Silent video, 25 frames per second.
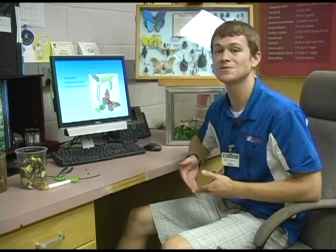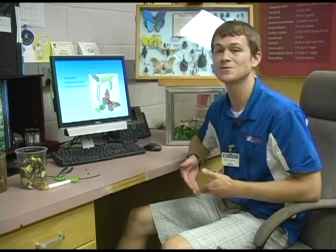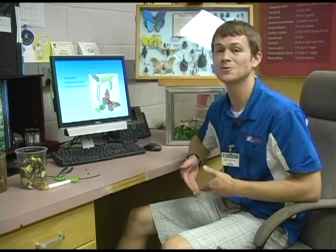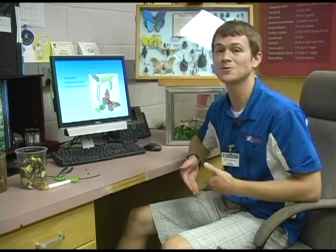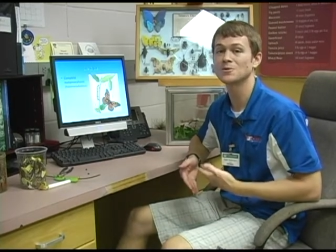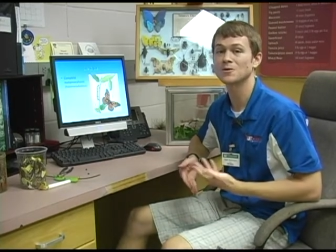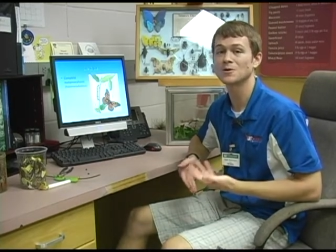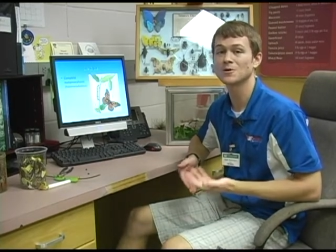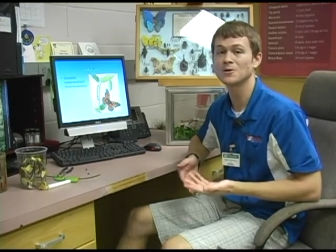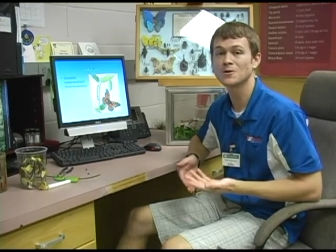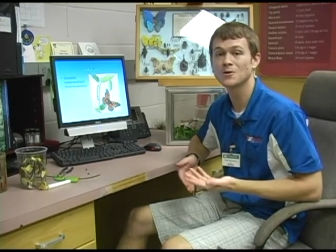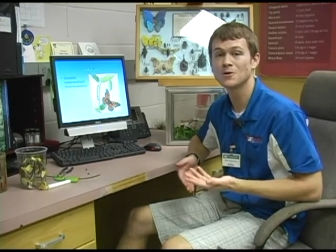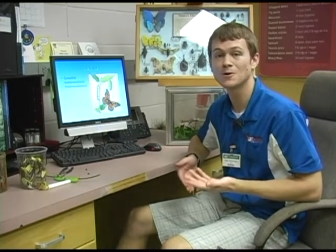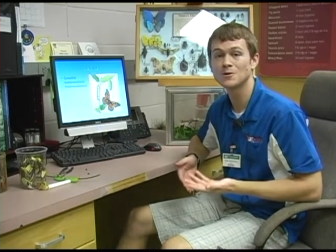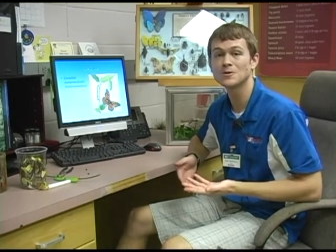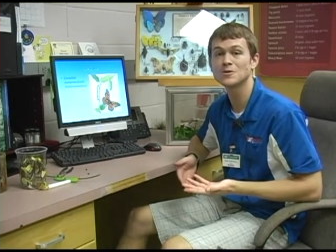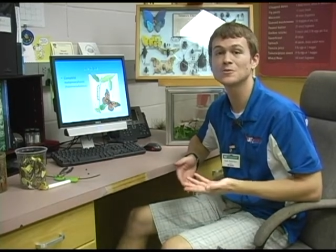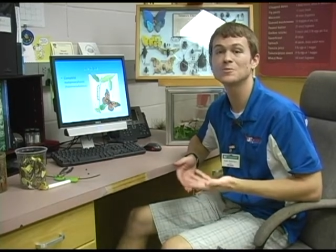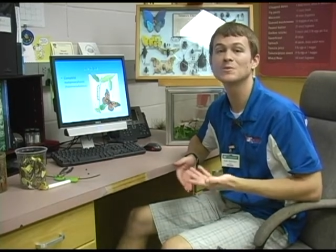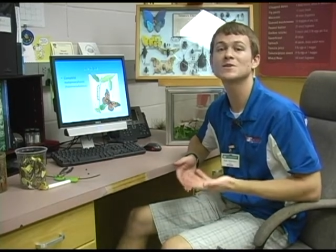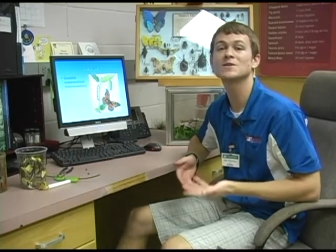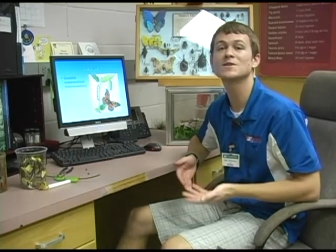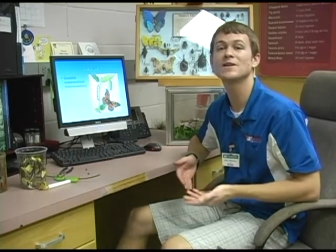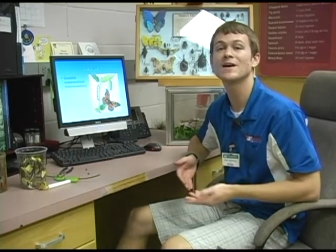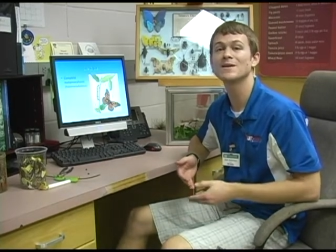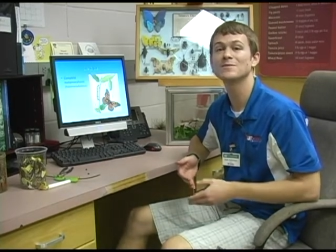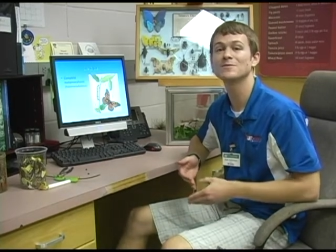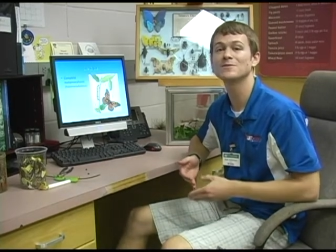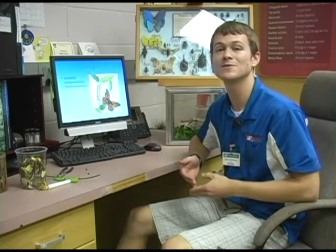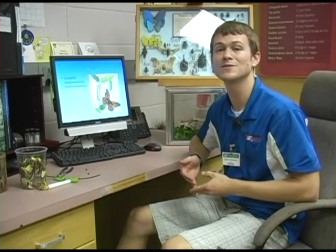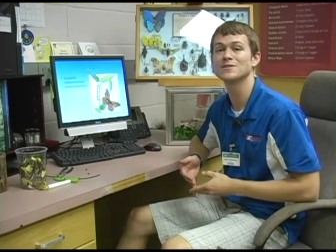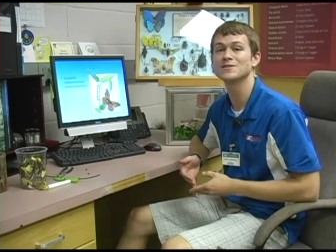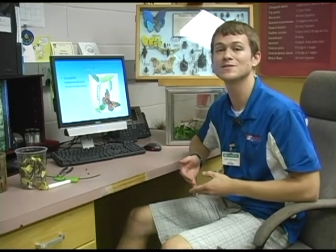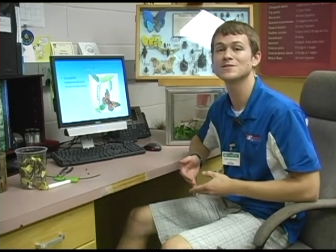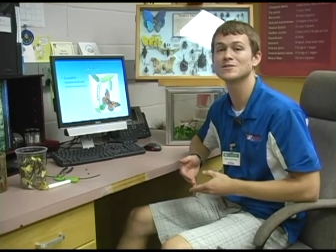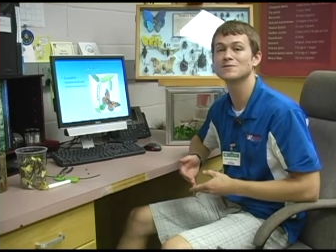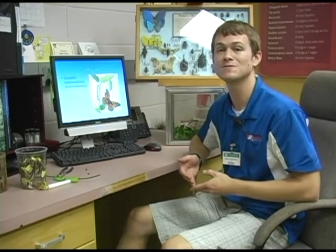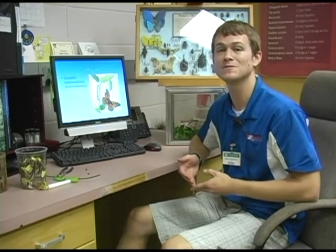or a
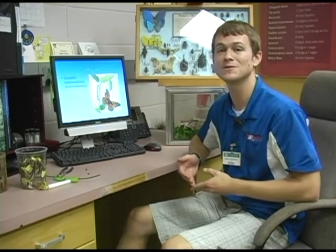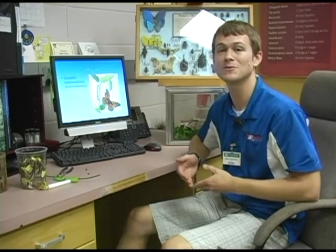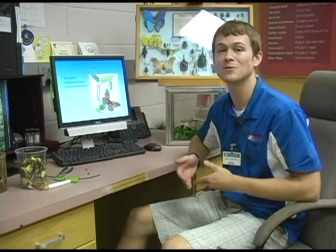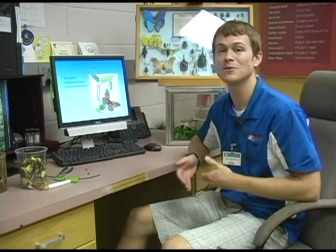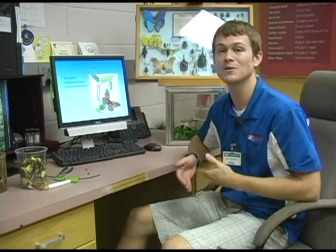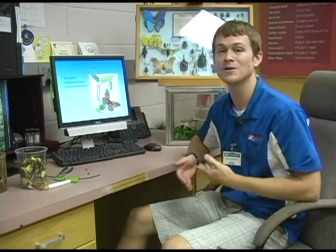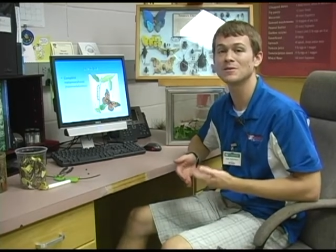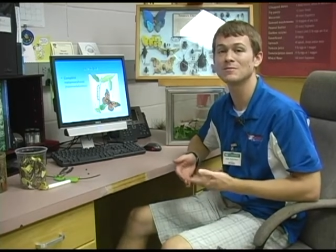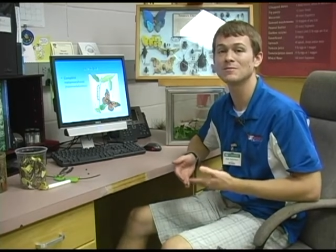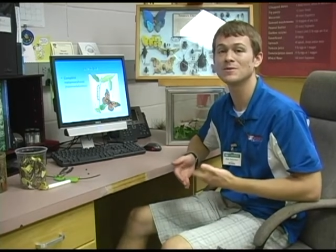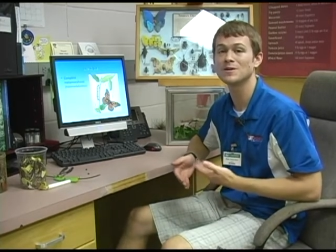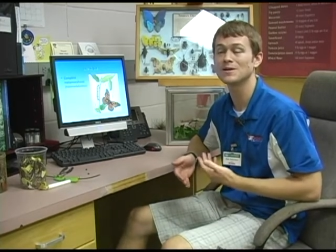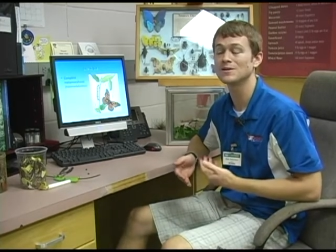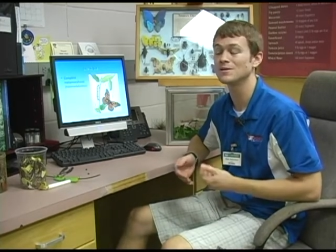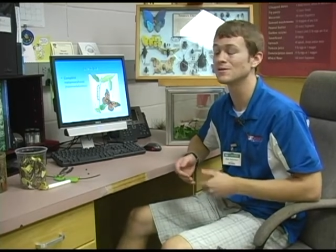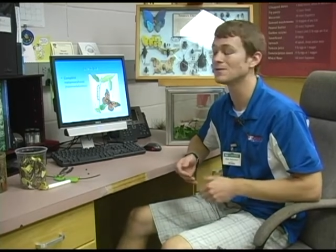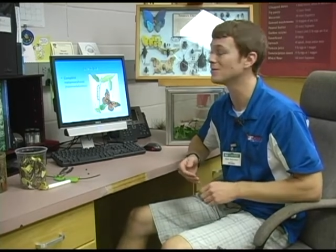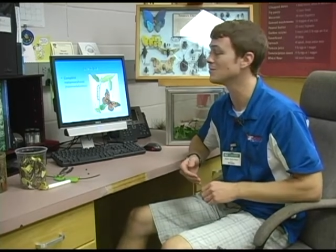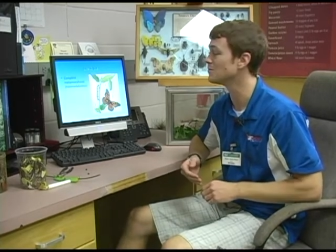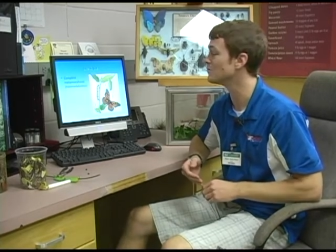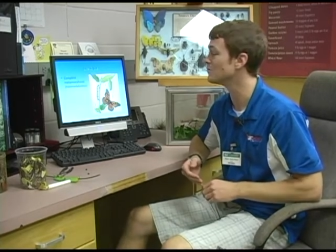holometabolous if you want to be a little